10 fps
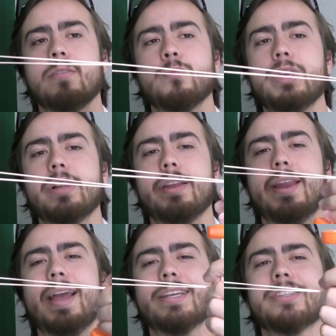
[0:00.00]
wheel and
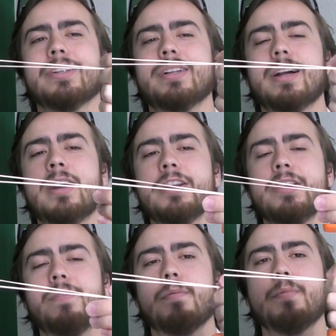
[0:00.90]
axle on
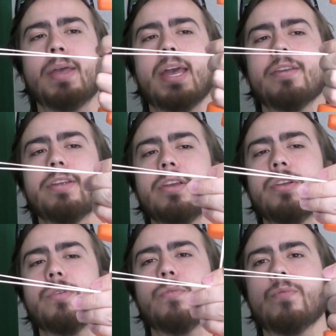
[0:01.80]
your rubber band
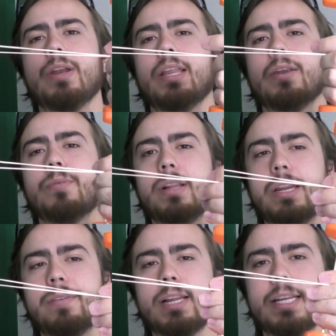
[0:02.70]
really,
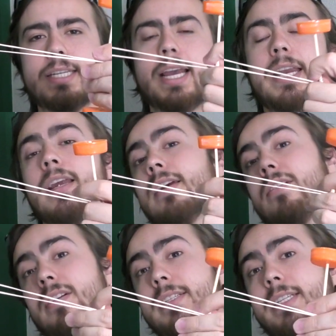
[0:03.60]
really, really tight,
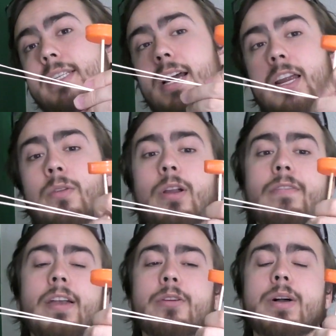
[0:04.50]
or else it's not going to work
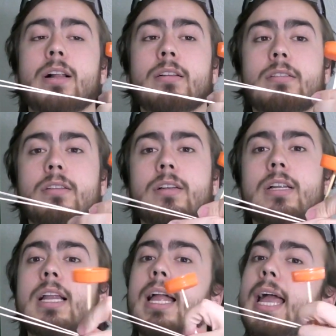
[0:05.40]
very well.
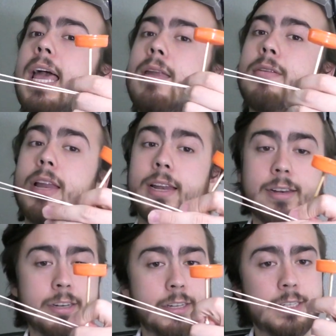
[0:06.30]
And
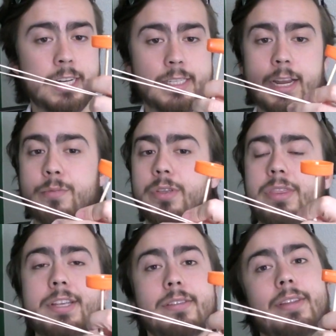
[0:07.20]
just like with
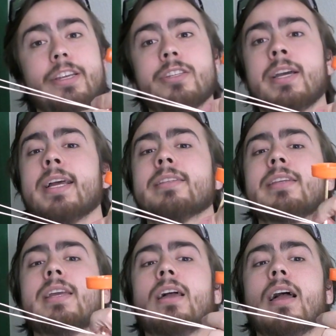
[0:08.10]
these
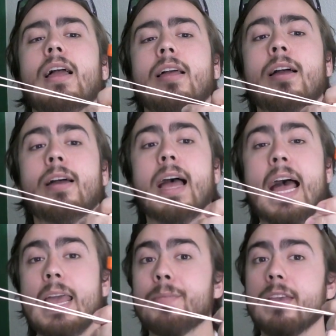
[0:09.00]
slingshots,
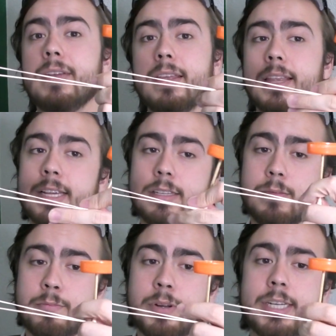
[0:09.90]
I am giving
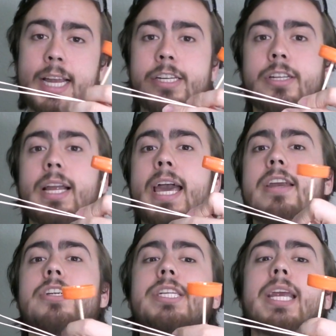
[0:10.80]
this potential
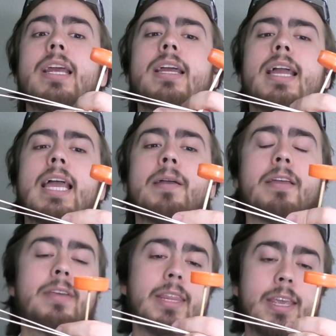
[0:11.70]
energy
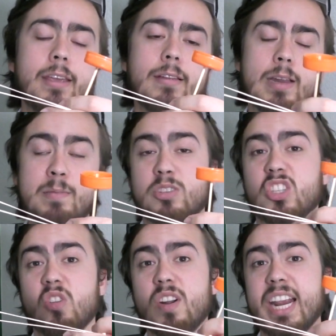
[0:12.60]
and I'm
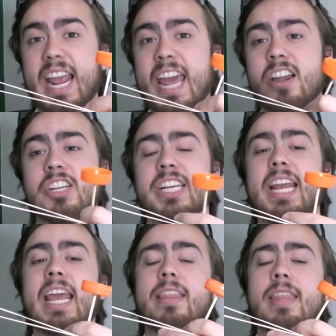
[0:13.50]
storing
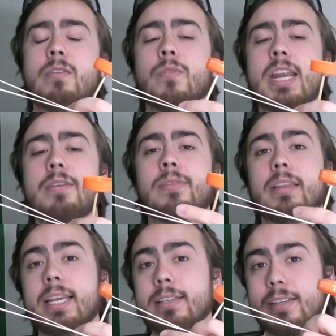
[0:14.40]
energy that when I
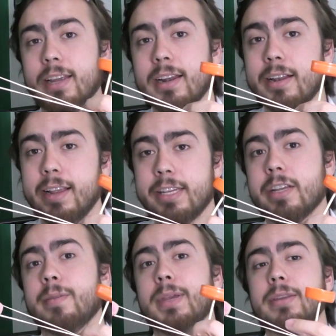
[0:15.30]
release it is
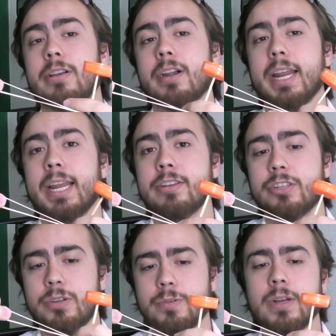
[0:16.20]
going to be turned
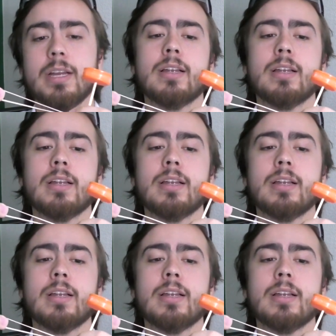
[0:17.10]
into